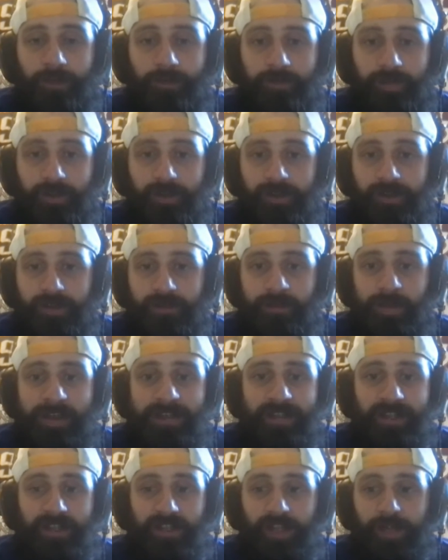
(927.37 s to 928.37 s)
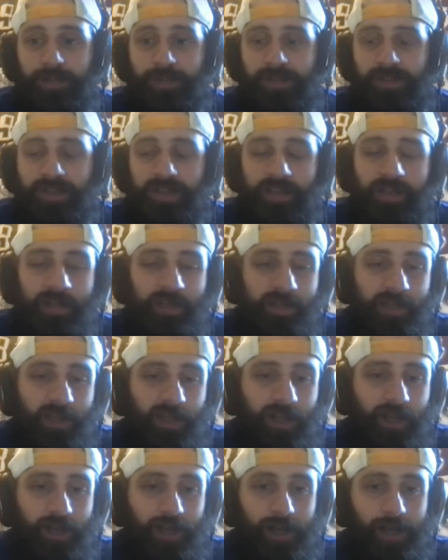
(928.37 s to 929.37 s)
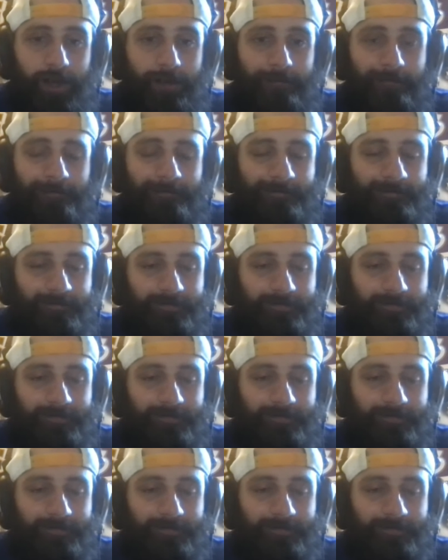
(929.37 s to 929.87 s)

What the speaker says: his best clips. And